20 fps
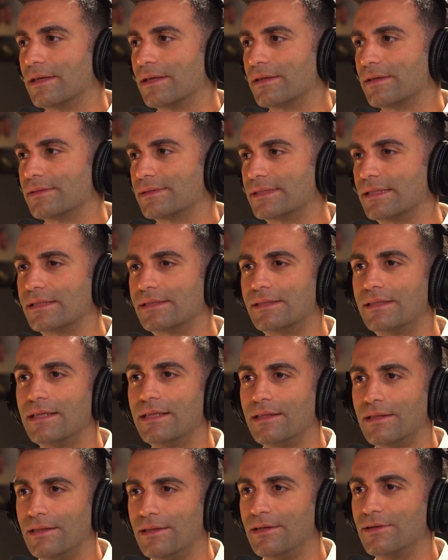
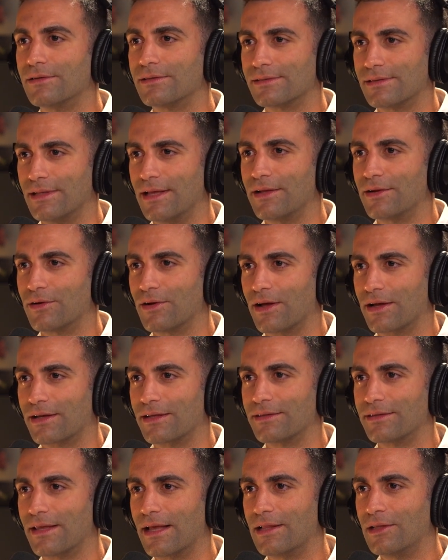16 years later, I
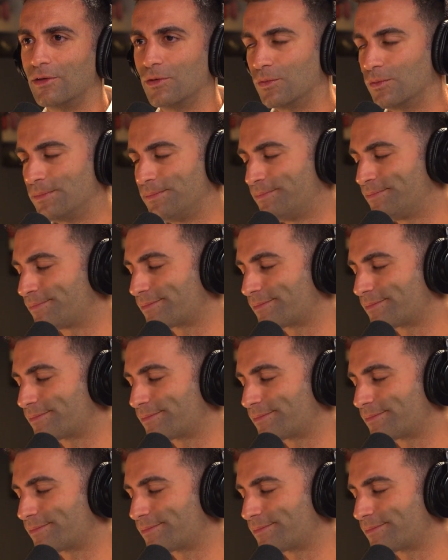can tell you,